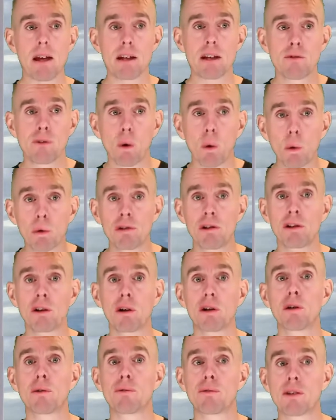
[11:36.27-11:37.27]
You've also
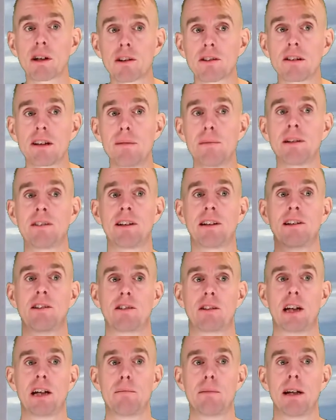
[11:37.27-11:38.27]
got your flux limiting
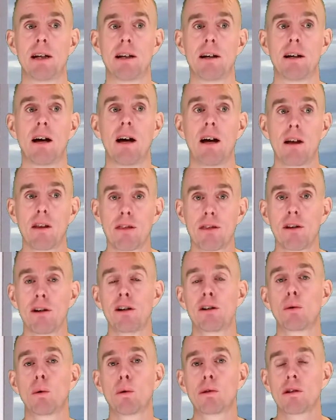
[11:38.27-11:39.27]
scheme here, a
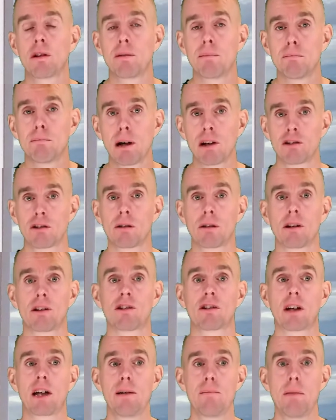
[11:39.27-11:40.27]
third order muscle
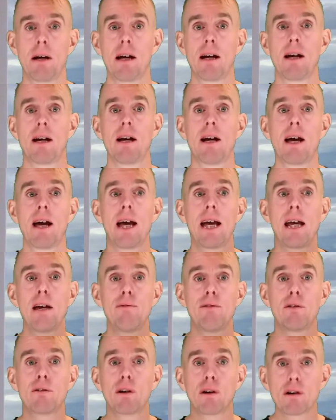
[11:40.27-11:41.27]
scheme.
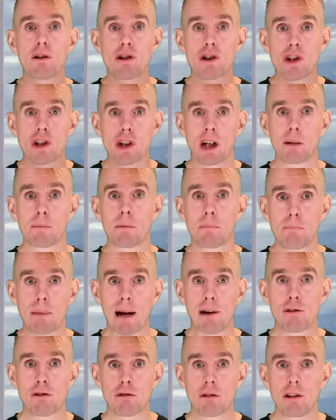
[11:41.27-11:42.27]
If you've got sharp
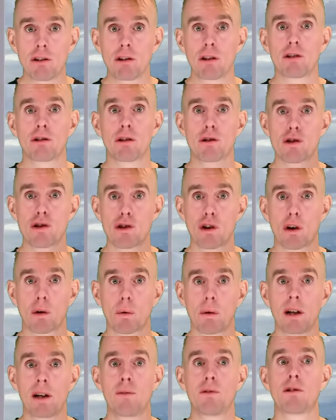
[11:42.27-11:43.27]
boundaries, so
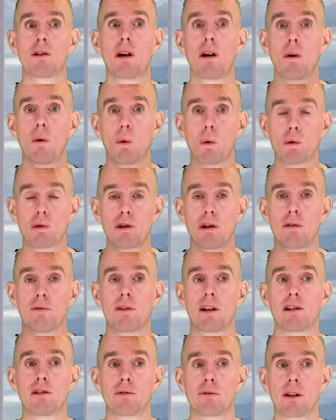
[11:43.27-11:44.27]
shockwaves or
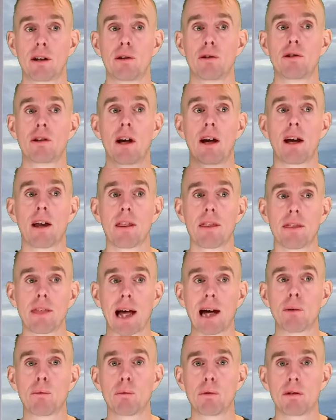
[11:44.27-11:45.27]
two-phase flows,
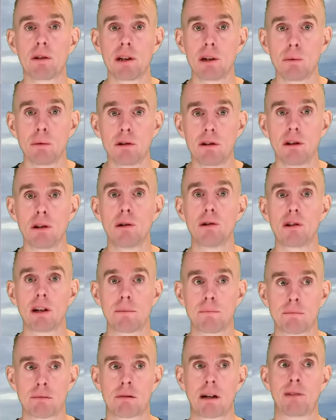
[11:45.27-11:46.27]
that you would use
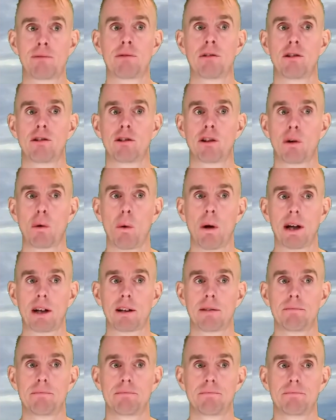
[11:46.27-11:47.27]
in preference to
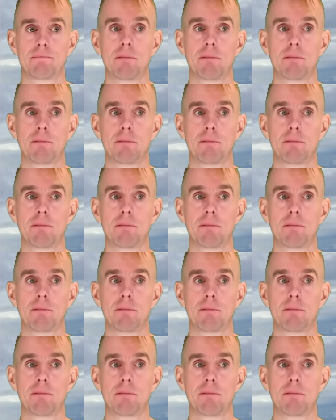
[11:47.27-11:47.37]
quick.